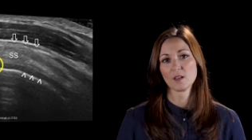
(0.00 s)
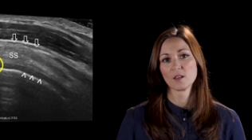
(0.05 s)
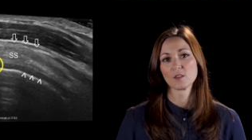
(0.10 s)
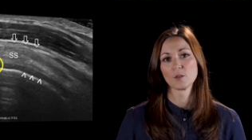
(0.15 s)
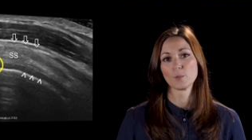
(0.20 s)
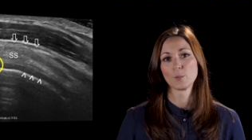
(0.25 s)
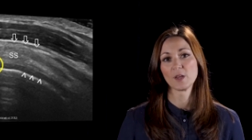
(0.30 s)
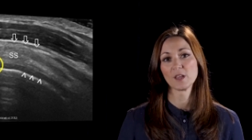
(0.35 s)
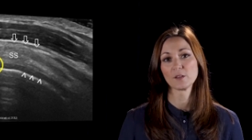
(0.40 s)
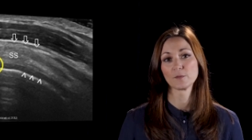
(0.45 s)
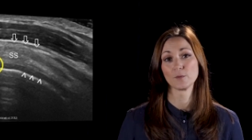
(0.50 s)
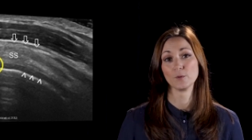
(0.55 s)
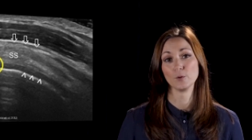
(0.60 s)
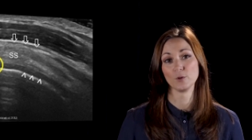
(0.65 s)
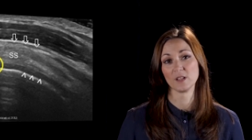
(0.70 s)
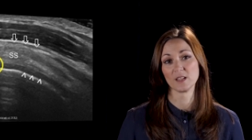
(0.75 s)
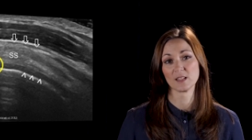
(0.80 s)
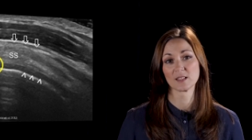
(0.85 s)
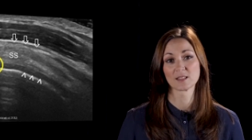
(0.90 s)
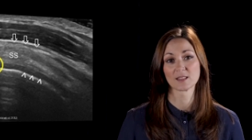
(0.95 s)
The
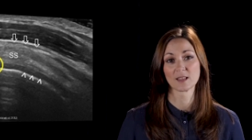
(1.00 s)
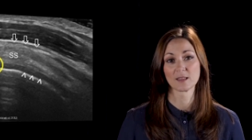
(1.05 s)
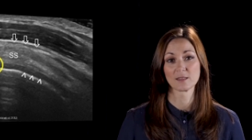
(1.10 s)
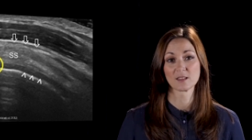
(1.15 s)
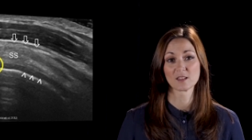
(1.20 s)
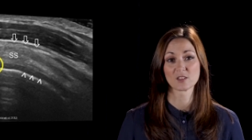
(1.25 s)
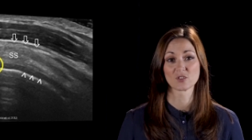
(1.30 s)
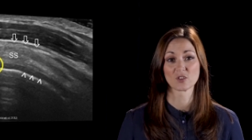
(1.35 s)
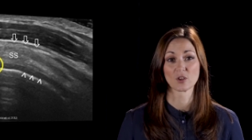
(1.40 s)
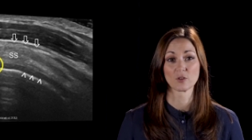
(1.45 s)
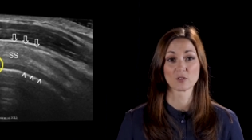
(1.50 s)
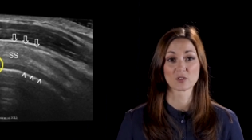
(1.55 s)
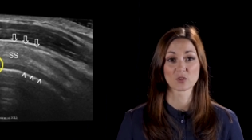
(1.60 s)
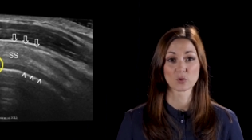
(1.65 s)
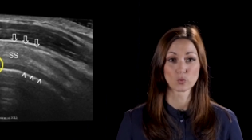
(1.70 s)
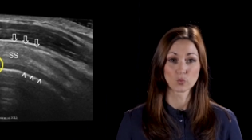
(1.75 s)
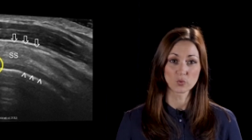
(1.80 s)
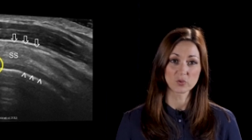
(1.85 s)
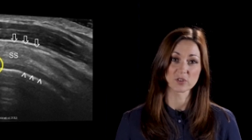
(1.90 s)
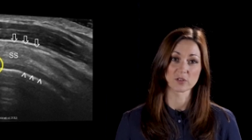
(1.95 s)
pitfall is that this zone is
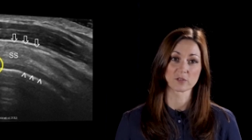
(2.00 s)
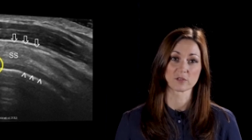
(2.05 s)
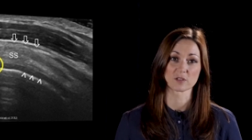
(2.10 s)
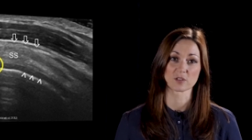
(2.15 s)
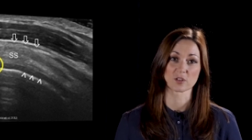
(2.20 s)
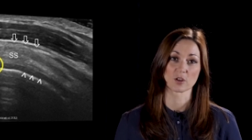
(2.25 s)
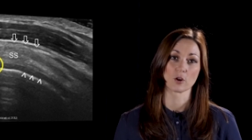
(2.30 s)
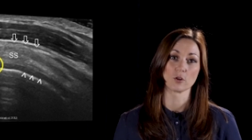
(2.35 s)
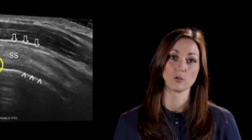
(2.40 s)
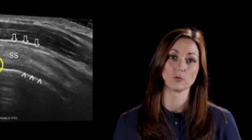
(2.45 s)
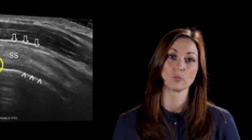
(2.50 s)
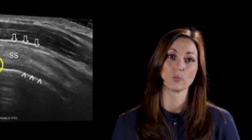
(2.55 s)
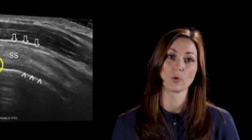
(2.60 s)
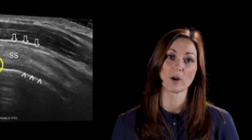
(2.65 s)
also the zone